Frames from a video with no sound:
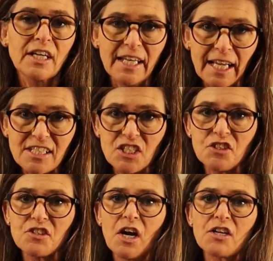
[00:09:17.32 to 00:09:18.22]
connecting
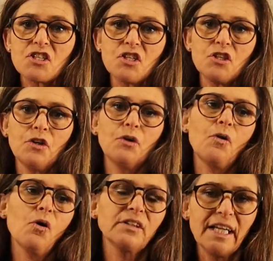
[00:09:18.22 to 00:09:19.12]
your dog to
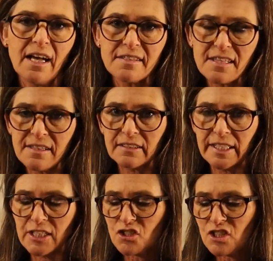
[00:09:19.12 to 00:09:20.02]
you, holding onto the
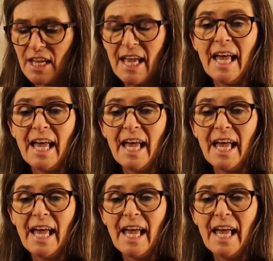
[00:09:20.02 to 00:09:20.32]
leash.